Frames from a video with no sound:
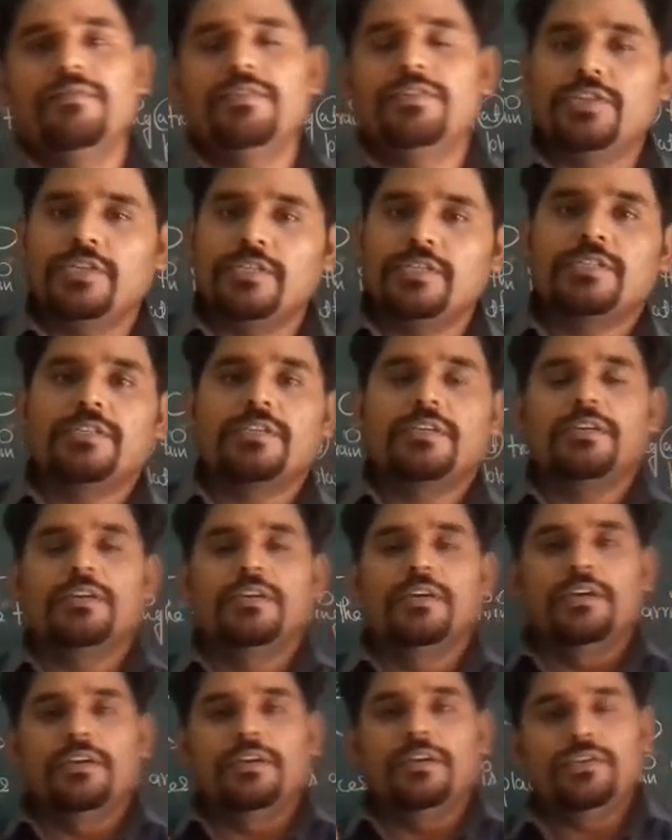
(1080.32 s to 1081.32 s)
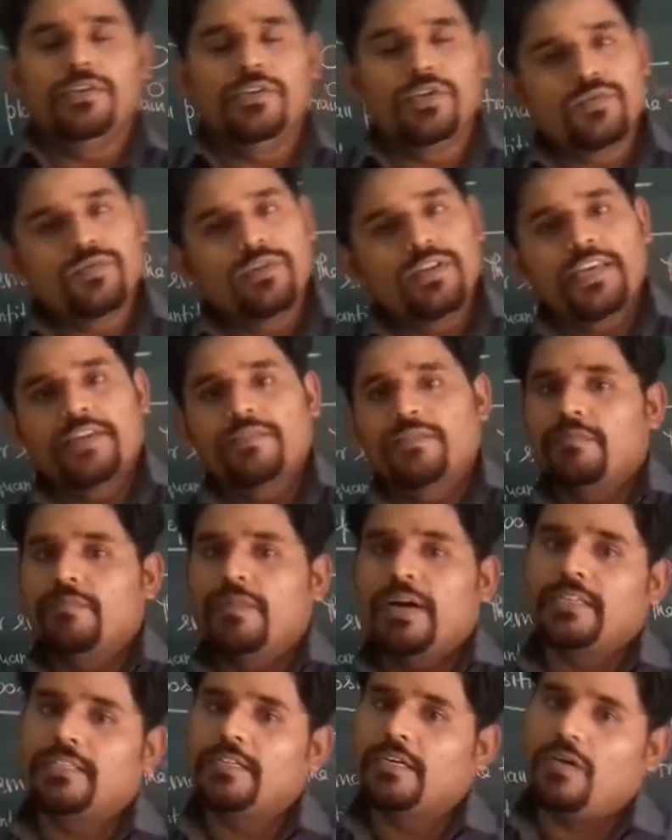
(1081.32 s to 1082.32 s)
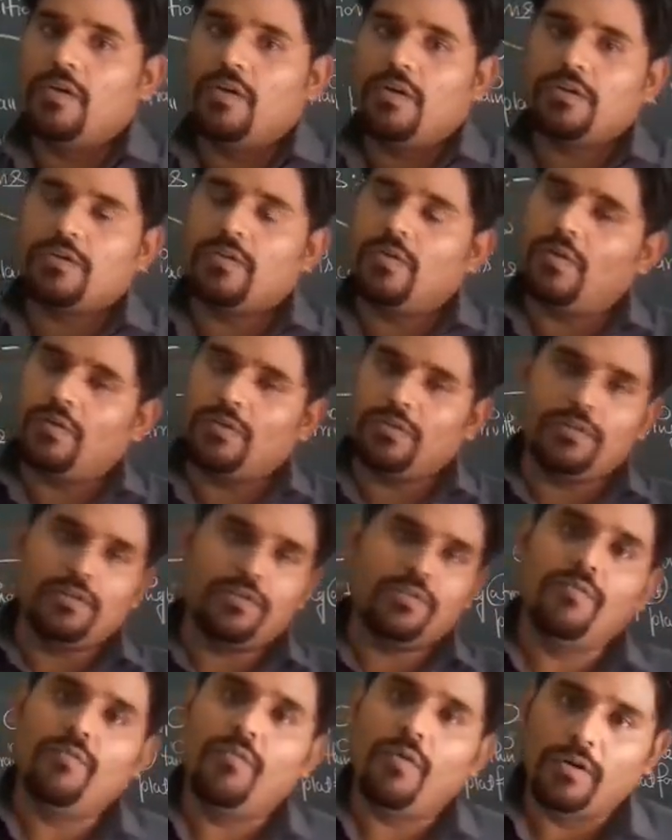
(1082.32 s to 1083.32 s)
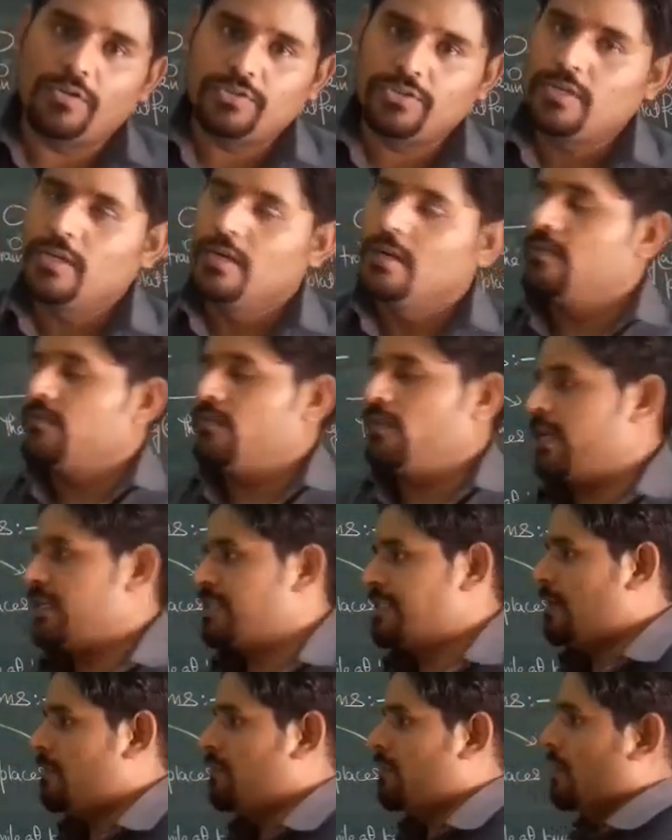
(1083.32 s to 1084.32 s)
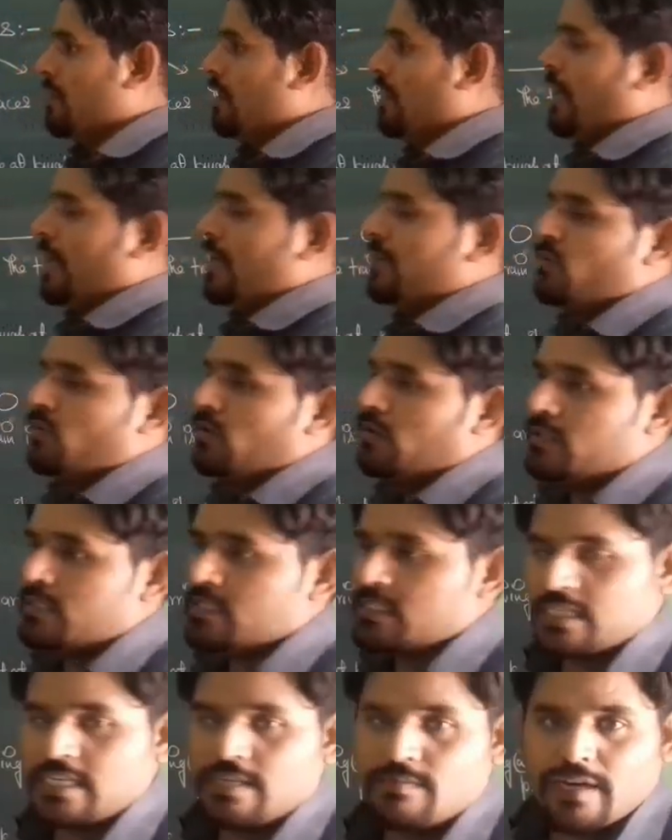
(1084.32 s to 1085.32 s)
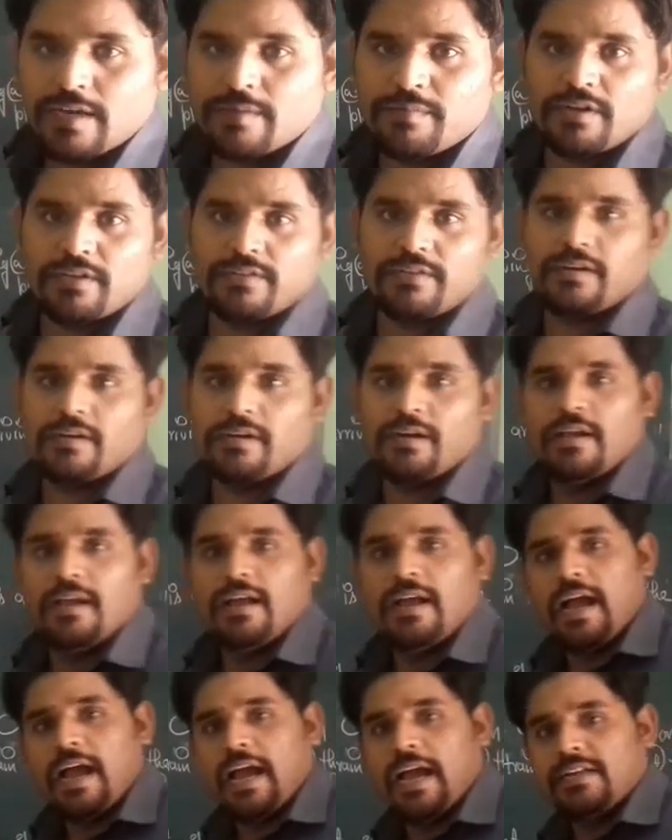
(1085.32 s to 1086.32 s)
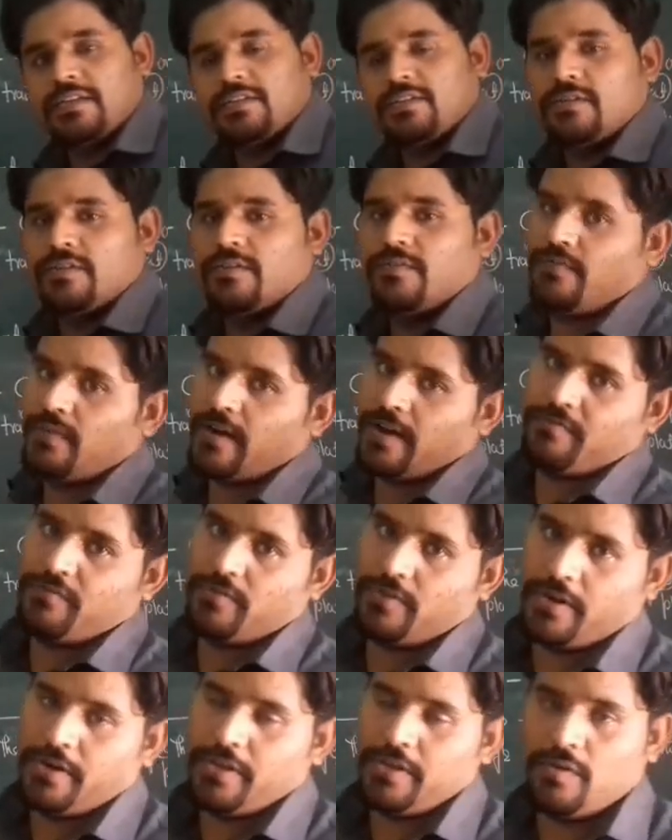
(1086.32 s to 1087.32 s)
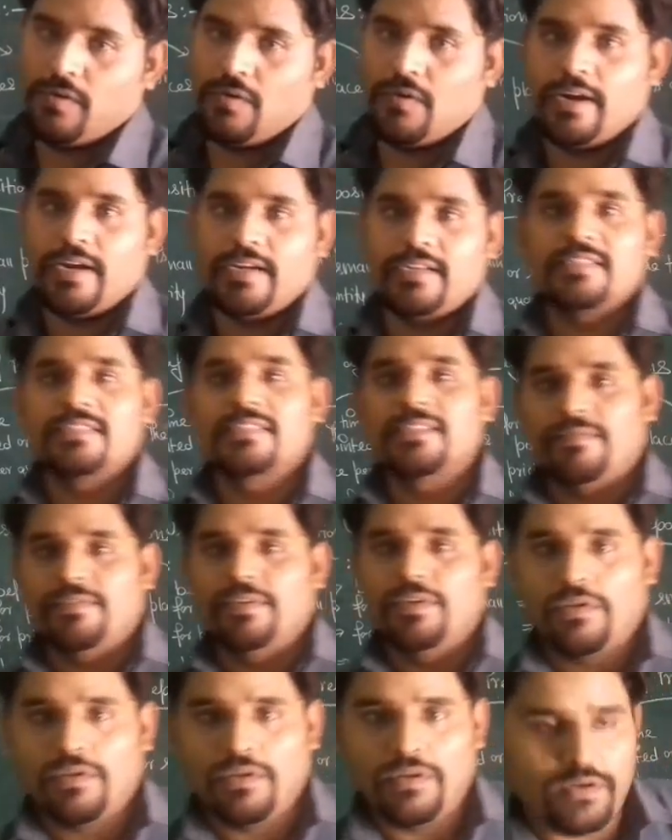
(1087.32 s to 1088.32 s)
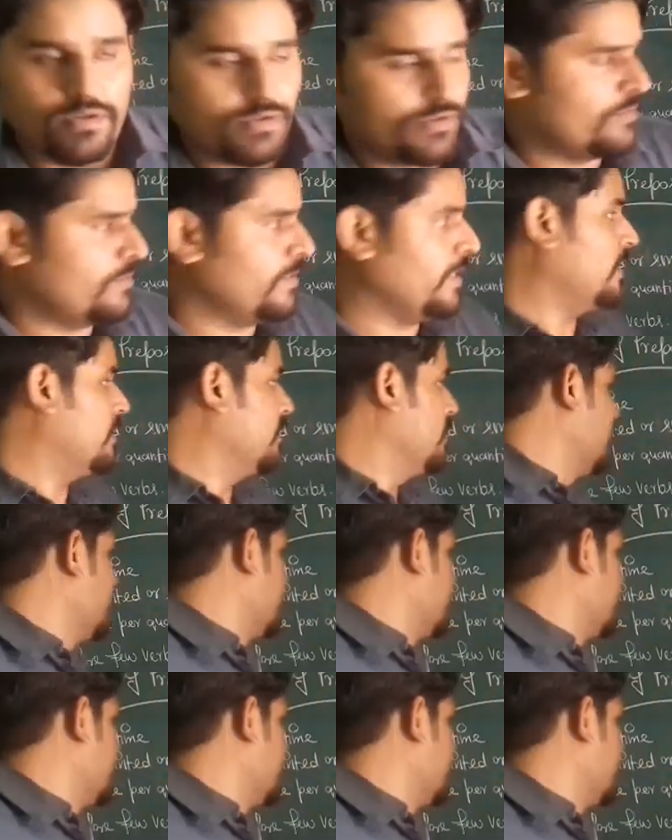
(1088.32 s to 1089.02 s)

which is usually given by the clock or the watch. For example, I will see my brother at 5:30 or at 7 o'clock, right?